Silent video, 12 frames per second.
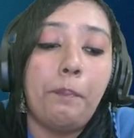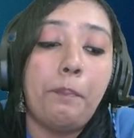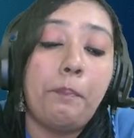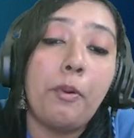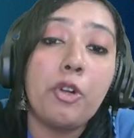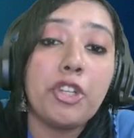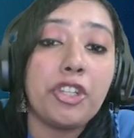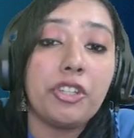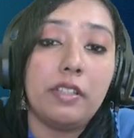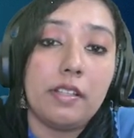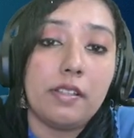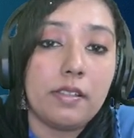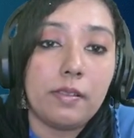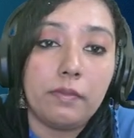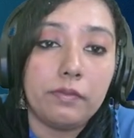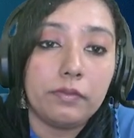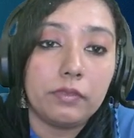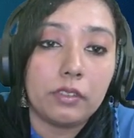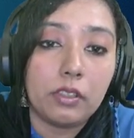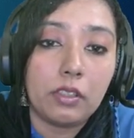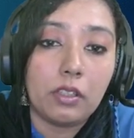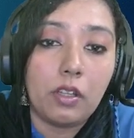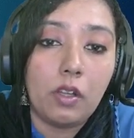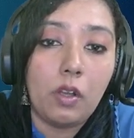pushed this.
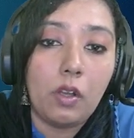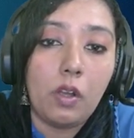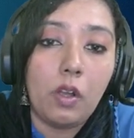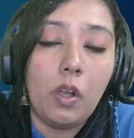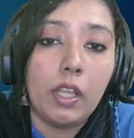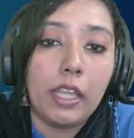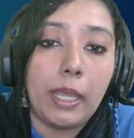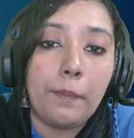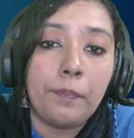Okay.